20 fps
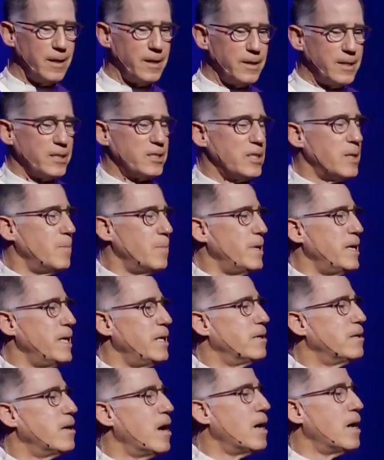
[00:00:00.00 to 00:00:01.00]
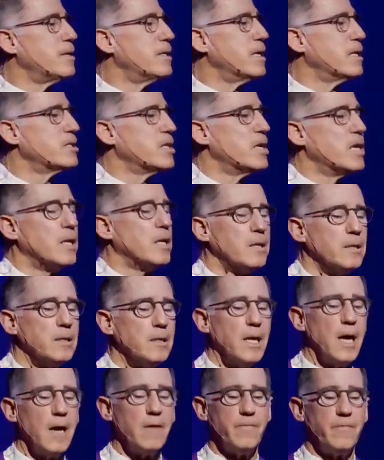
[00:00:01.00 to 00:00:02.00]
It doesn't mean God doesn't
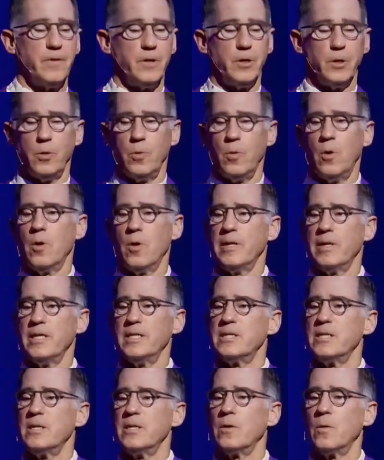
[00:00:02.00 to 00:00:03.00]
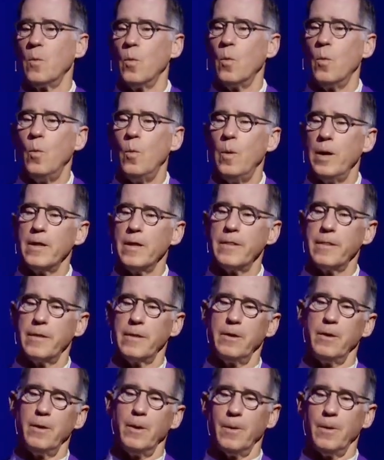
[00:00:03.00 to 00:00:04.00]
love you or isn't with
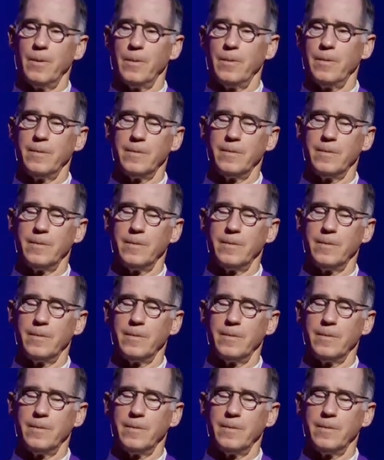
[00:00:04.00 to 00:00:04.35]
you.